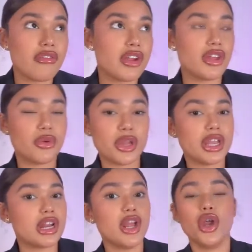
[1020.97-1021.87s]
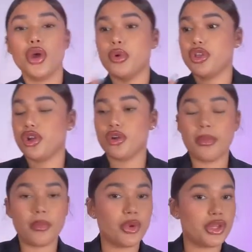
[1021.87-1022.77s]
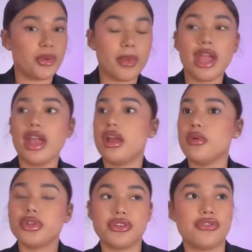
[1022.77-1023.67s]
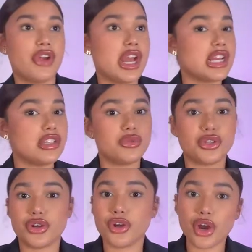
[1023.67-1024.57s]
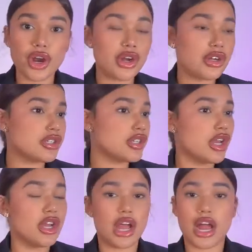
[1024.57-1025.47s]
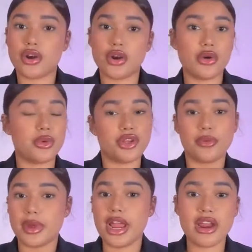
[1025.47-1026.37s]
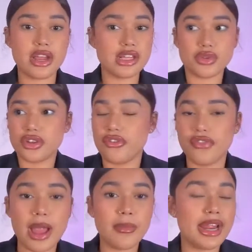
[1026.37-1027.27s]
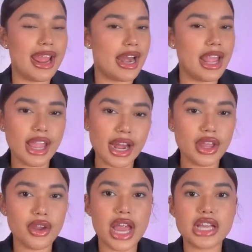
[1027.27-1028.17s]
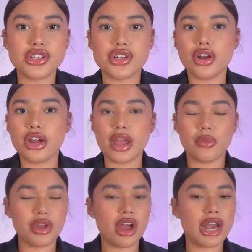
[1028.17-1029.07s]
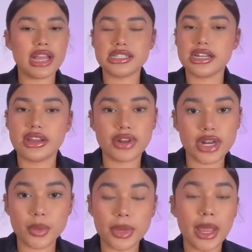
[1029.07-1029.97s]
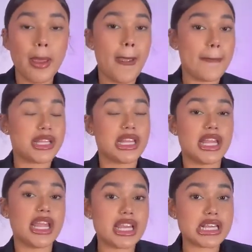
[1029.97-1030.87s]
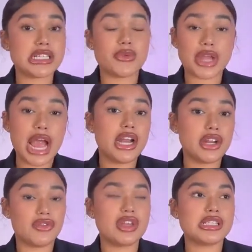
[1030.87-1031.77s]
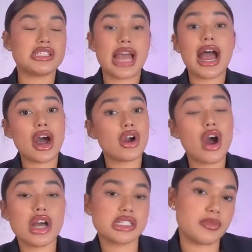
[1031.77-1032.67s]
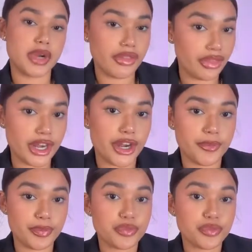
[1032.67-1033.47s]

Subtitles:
or every other weekend with your man, with your friends, with your girls, I don't know, with your parents, with your family. And I get it, you guys, you know, like, we all like to live a little bit. But the thing is, the reality of this is that alcohol is a blood thinner.